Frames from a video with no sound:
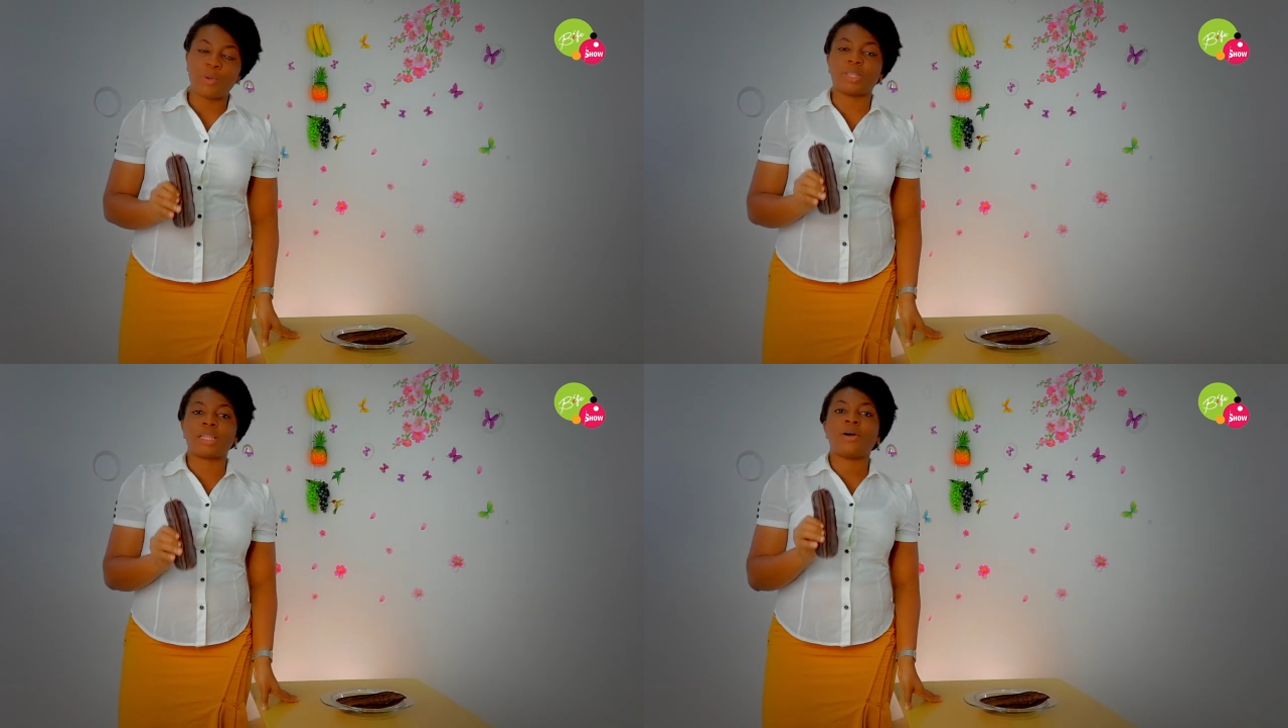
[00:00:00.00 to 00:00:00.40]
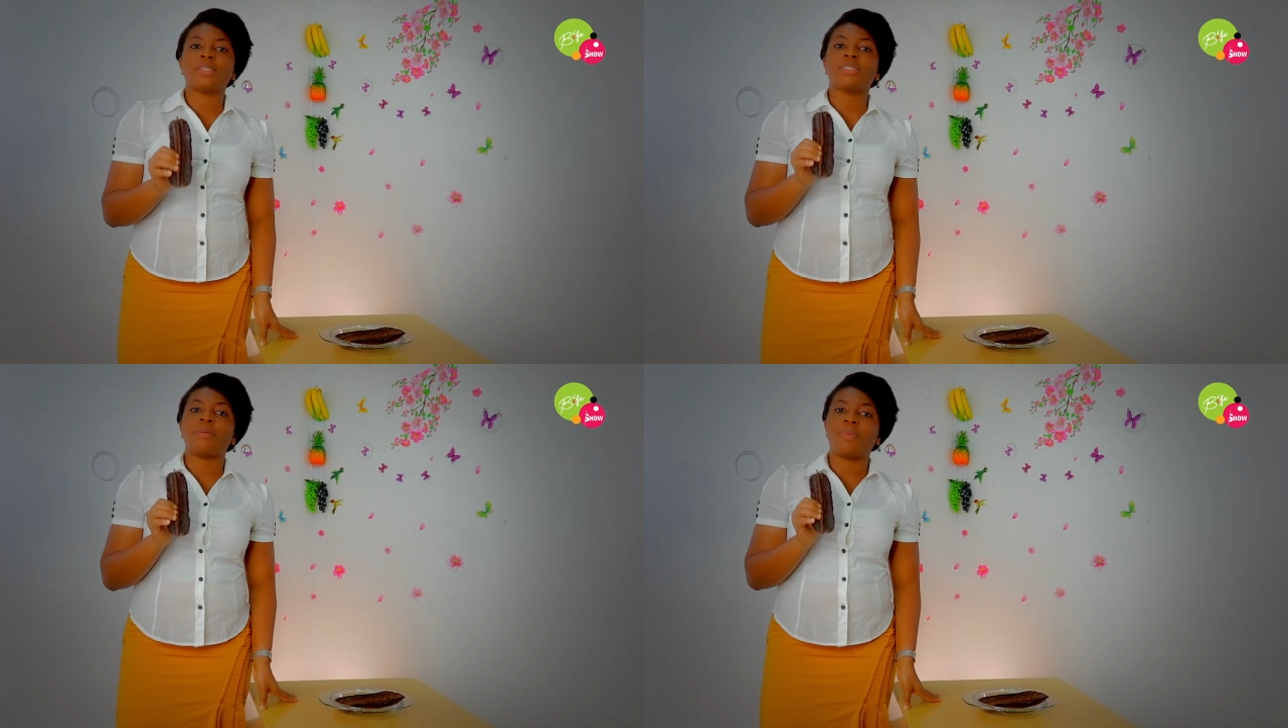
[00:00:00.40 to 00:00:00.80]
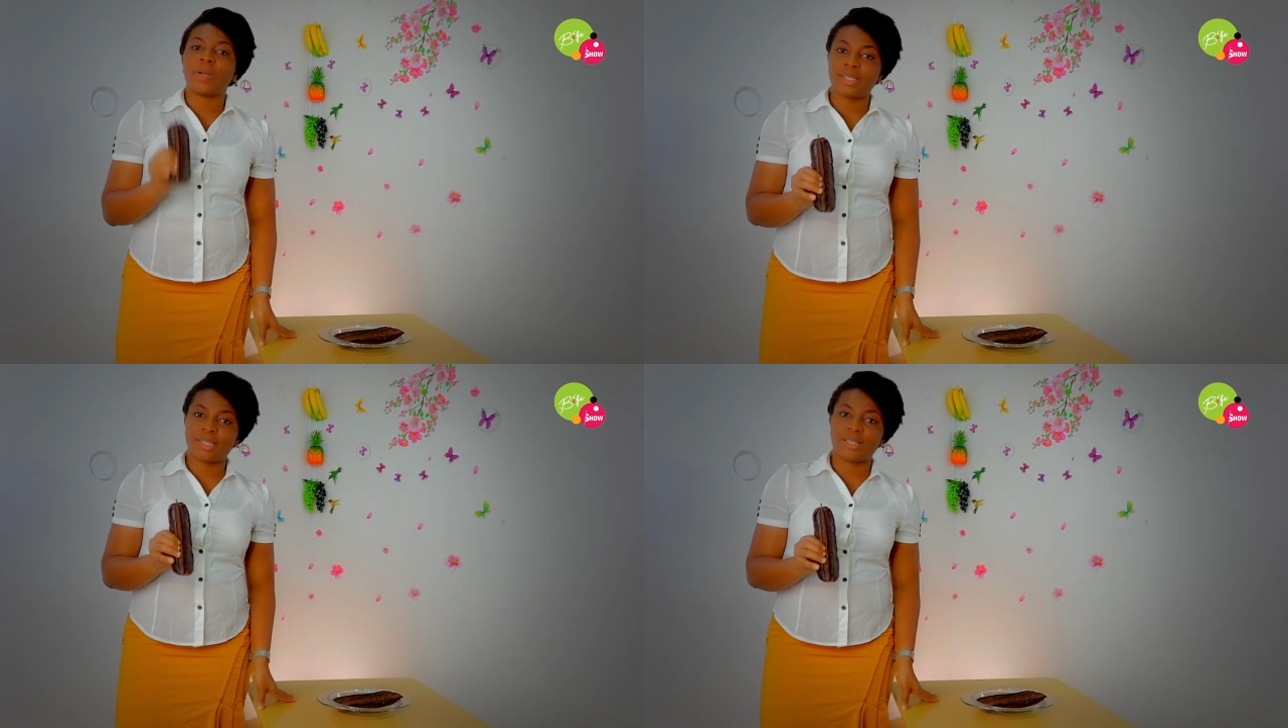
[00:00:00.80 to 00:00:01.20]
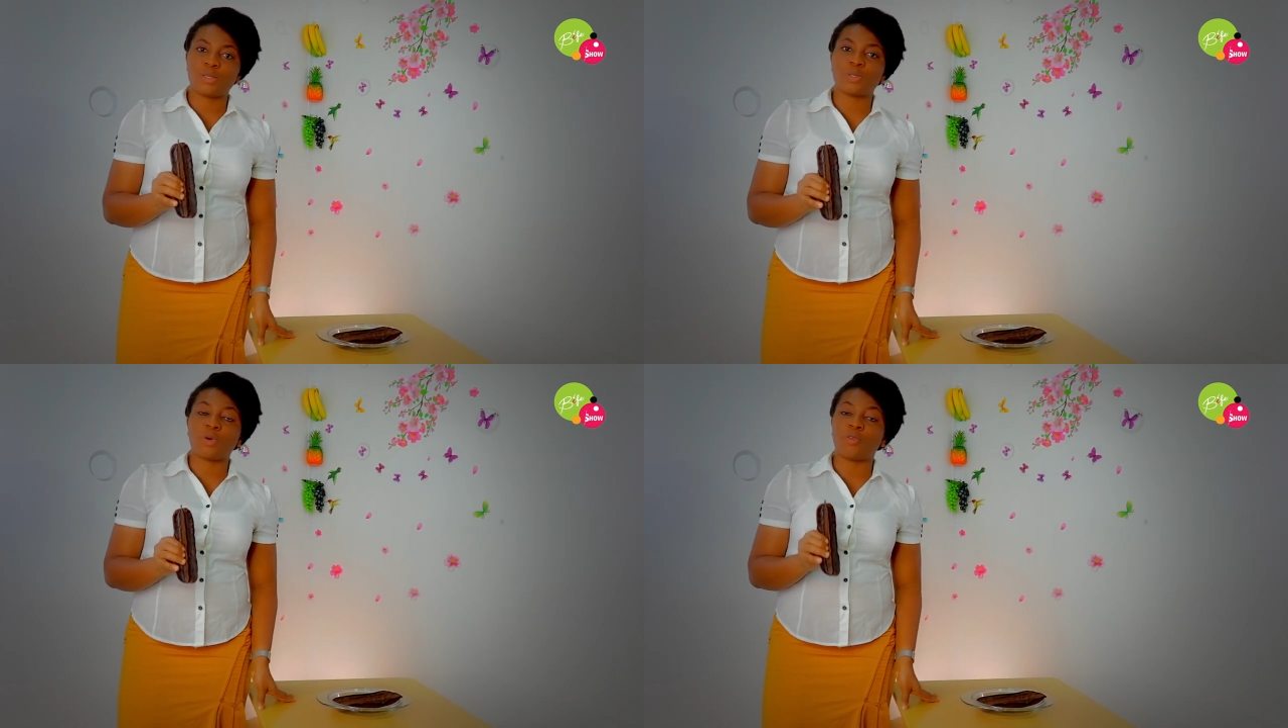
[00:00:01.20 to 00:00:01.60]
without the
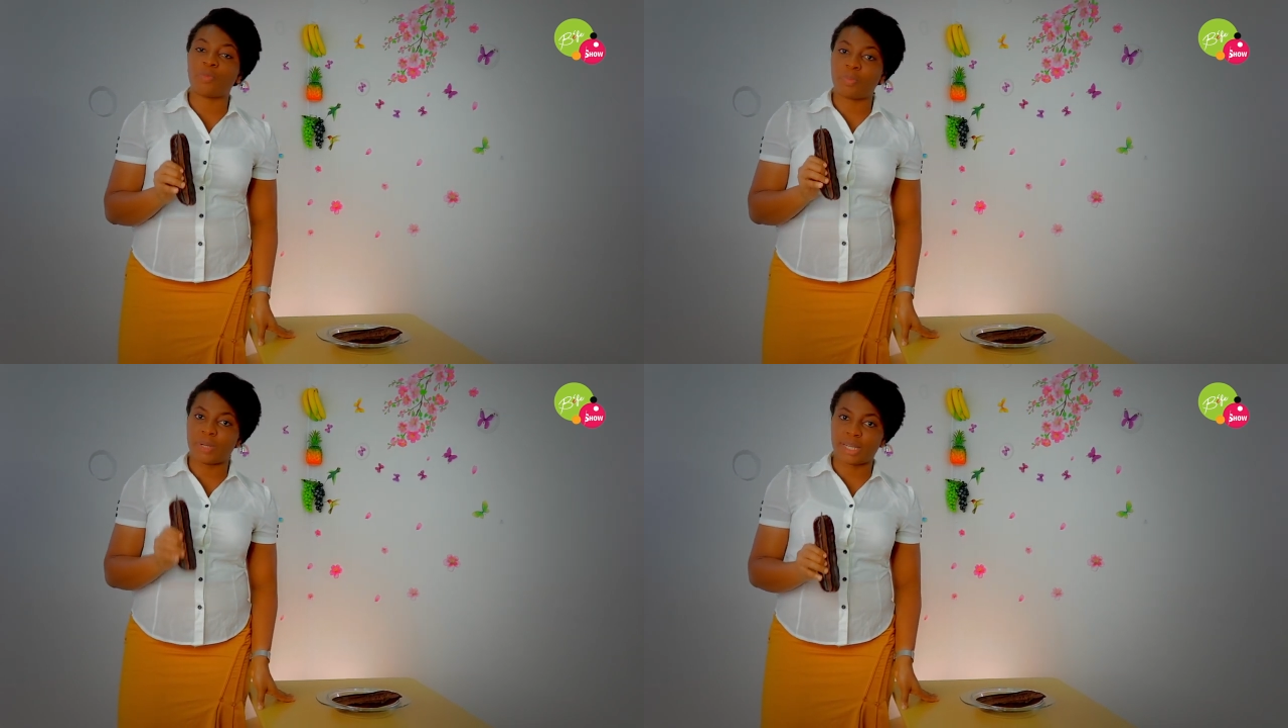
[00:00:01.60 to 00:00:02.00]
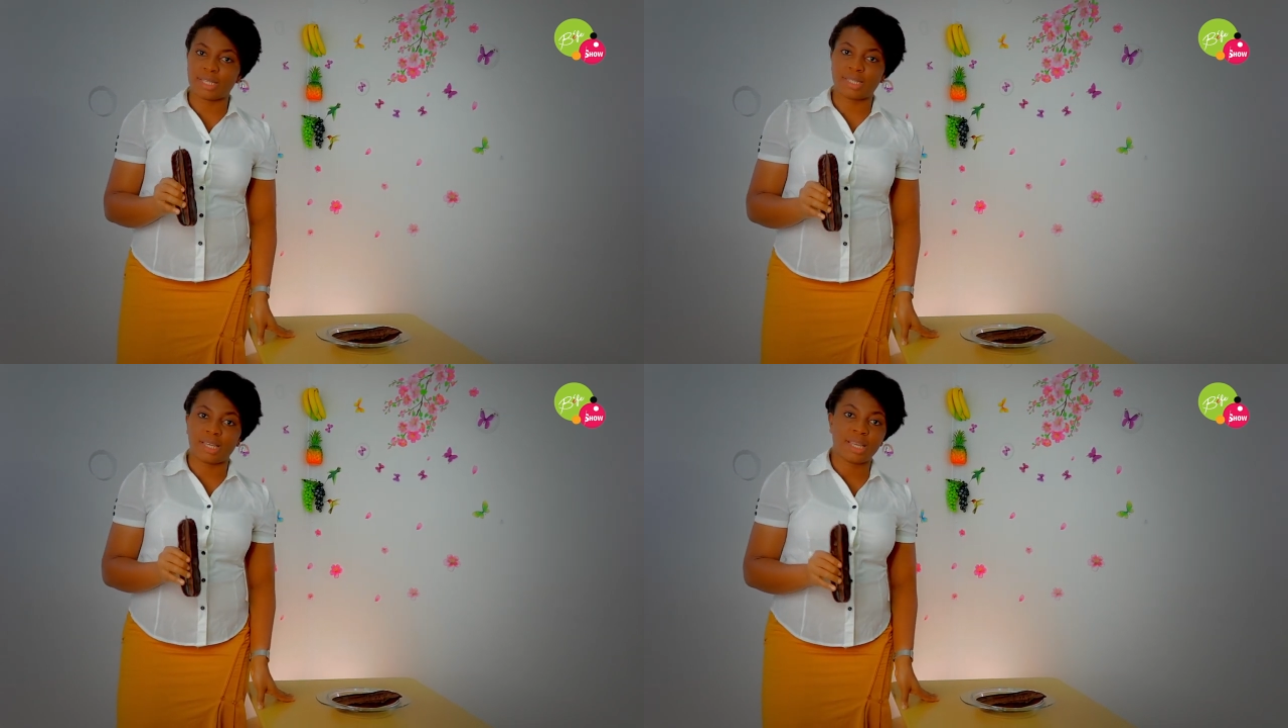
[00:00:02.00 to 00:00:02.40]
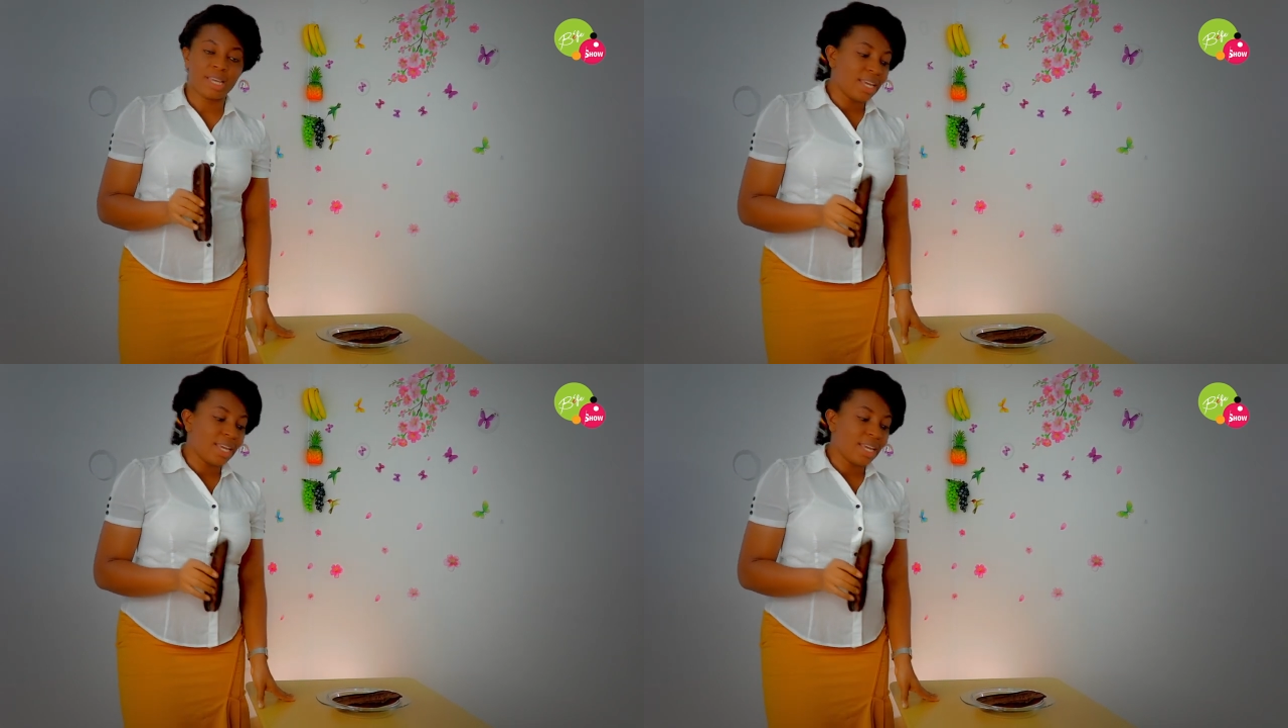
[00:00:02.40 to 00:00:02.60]
presence of prekese.